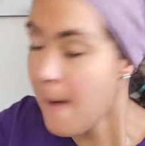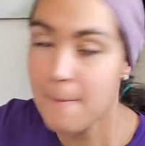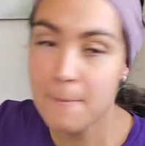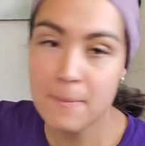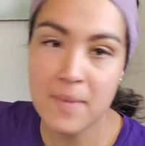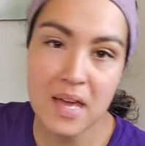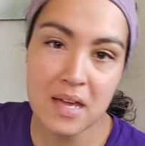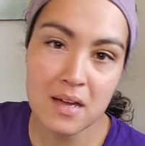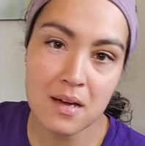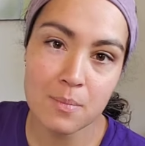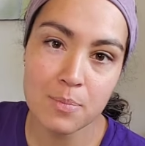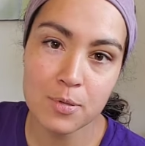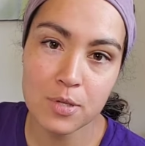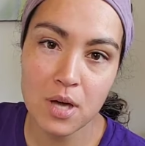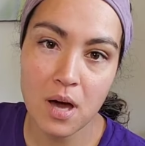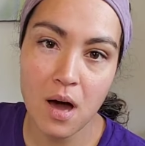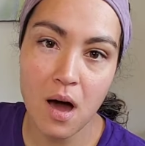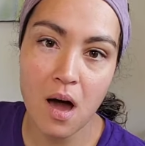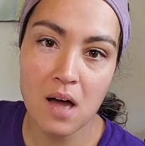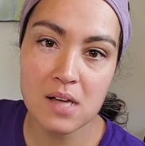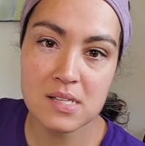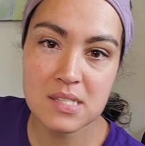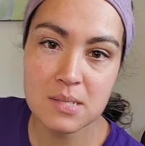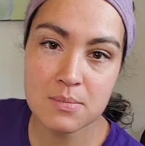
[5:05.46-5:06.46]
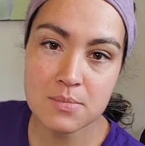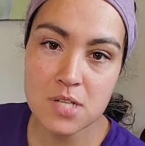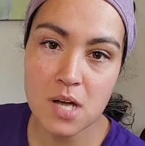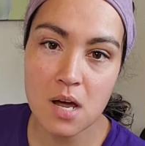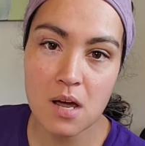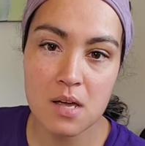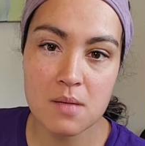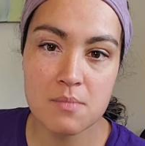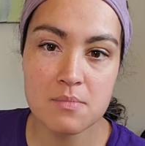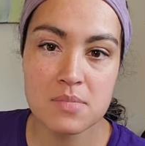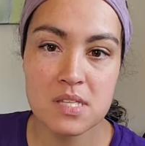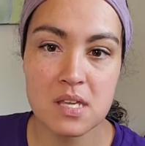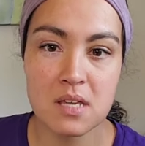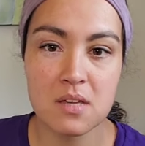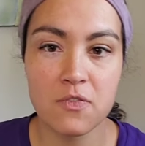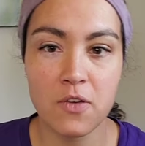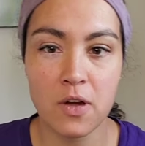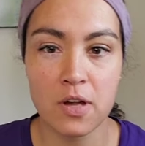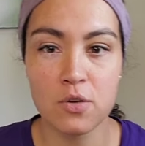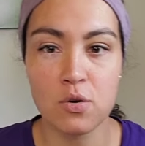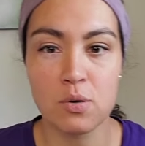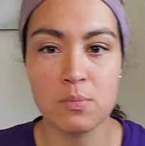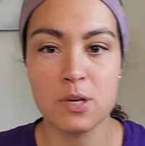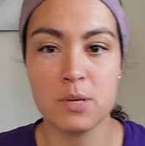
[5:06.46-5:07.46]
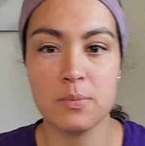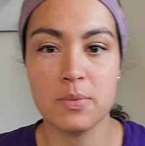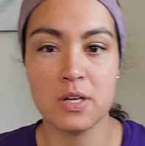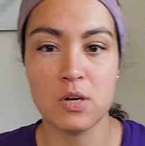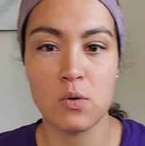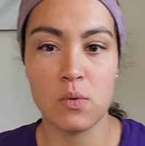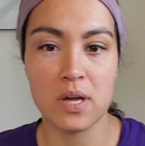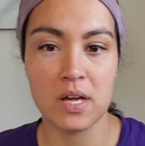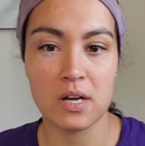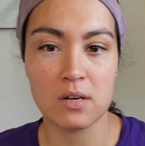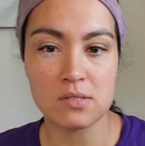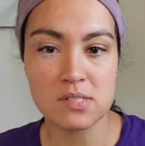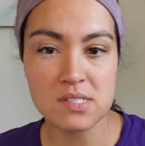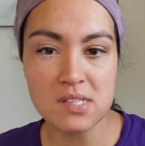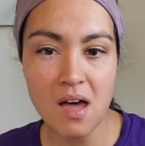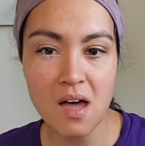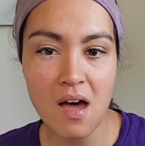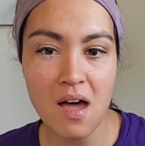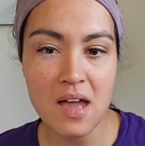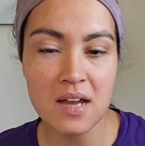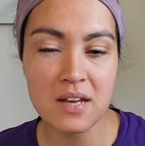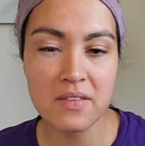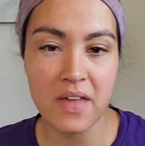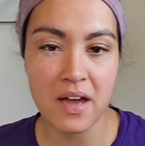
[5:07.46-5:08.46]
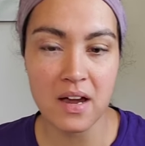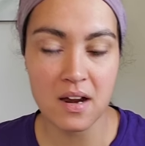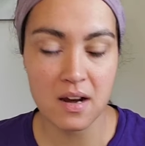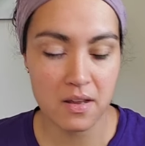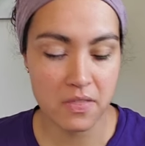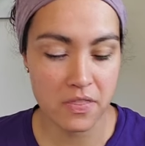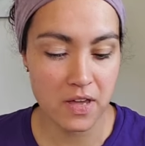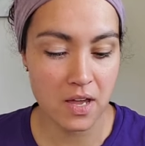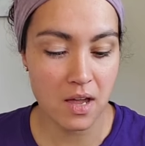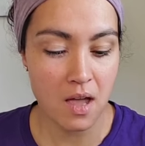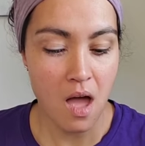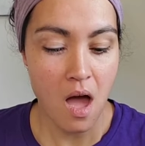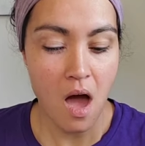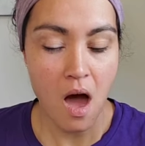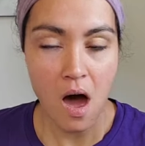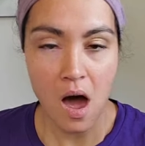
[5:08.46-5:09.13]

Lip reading: makeup, sometimes if I know I'm going to be going outside and that kind of thing,